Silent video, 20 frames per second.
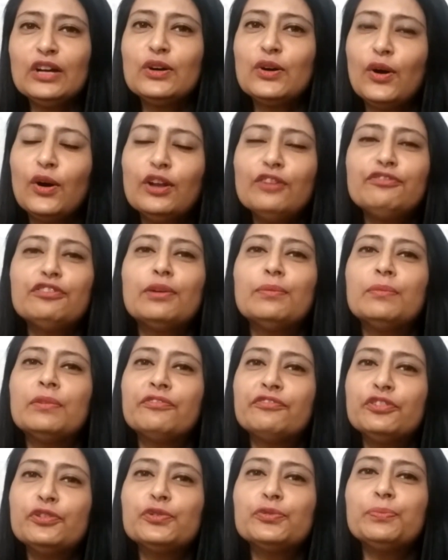call from a
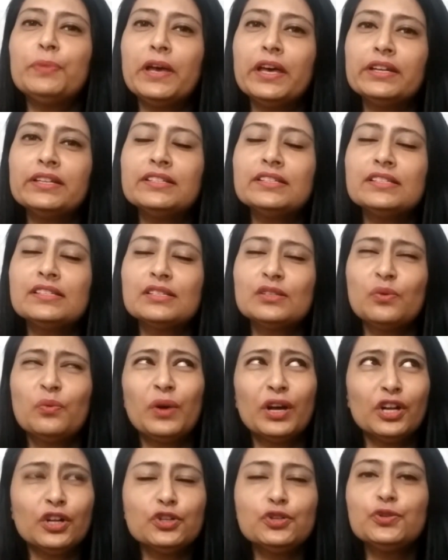few parents,
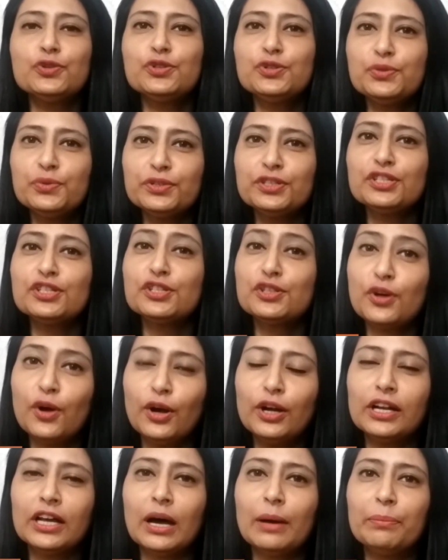one or two students
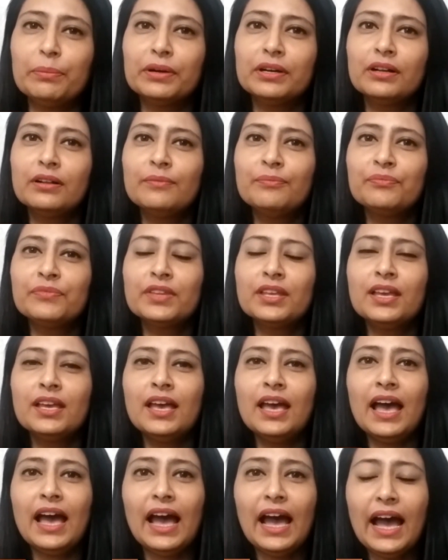called up
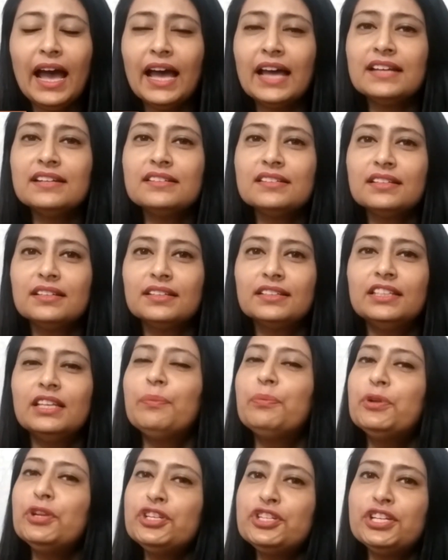and they
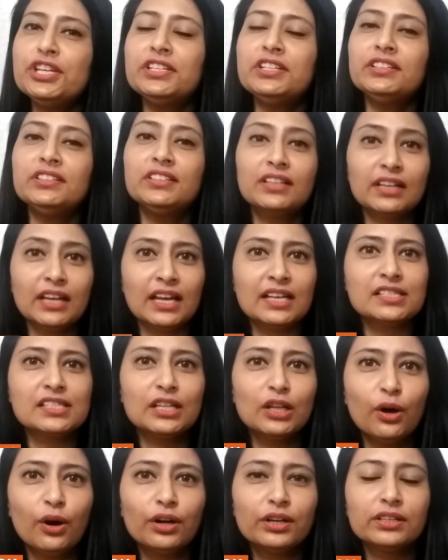appreciated the class a
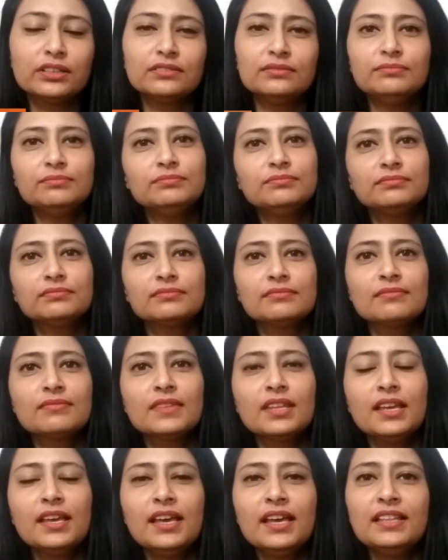lot.
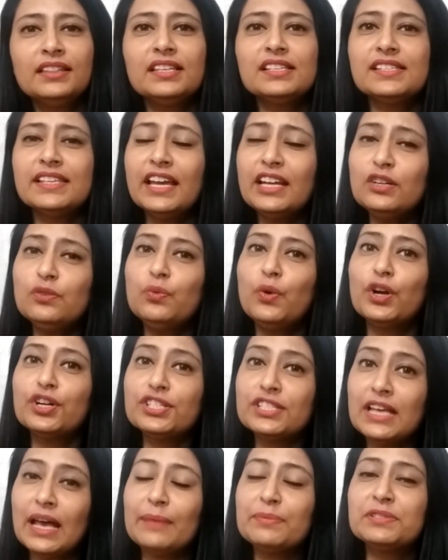They sent
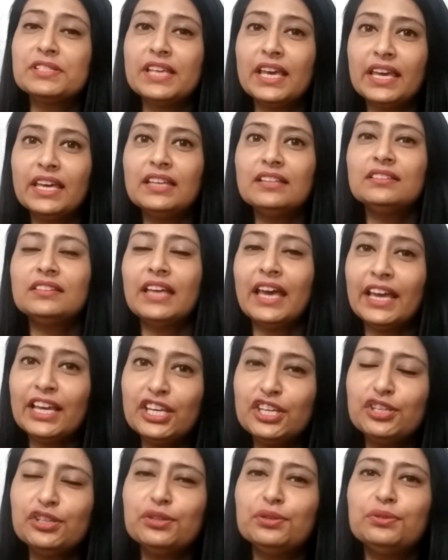WhatsApp saying,
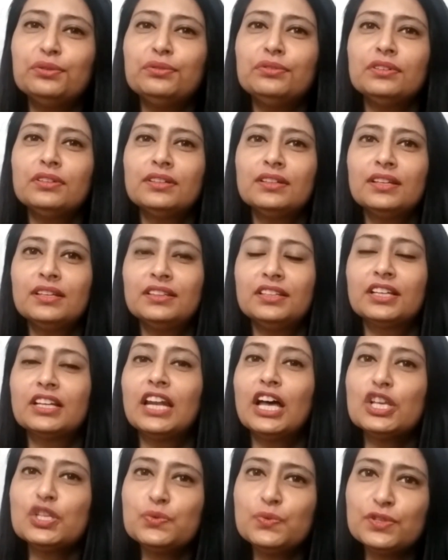thank you, the
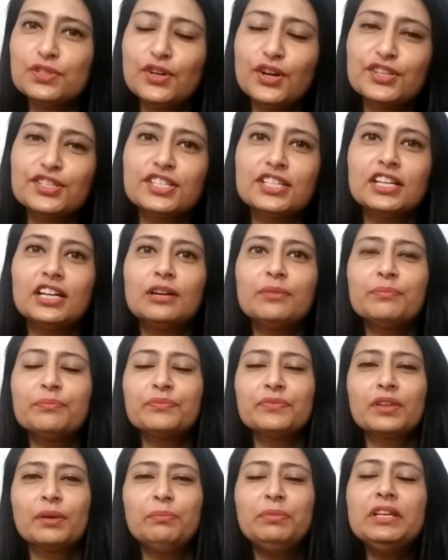class was awesome,
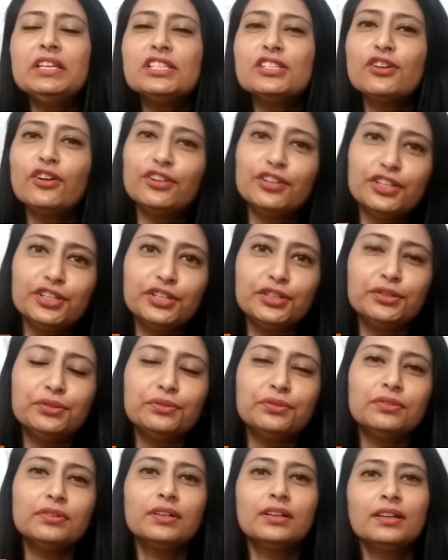please
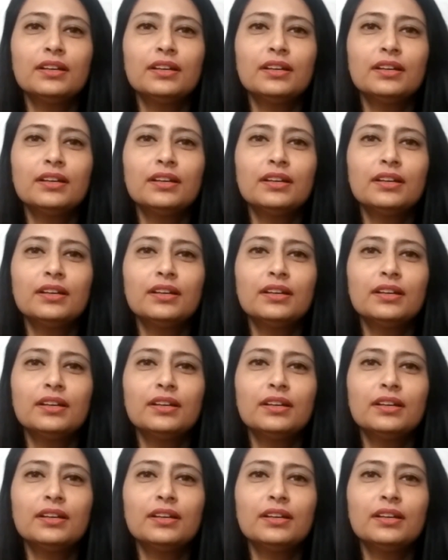continue.